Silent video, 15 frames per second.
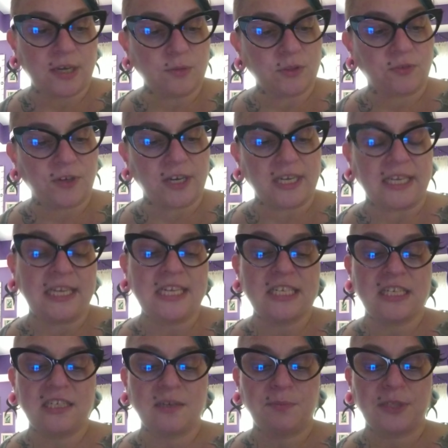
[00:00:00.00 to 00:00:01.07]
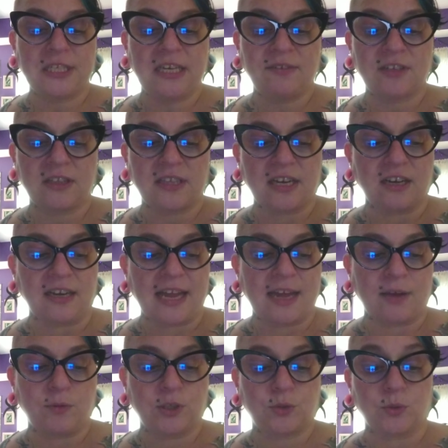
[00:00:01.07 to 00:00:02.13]
it was very easy to believe that their
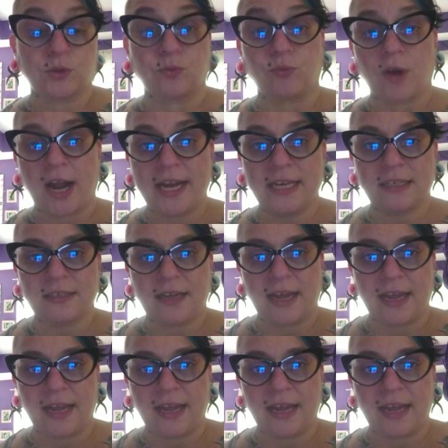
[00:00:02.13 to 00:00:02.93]
language was right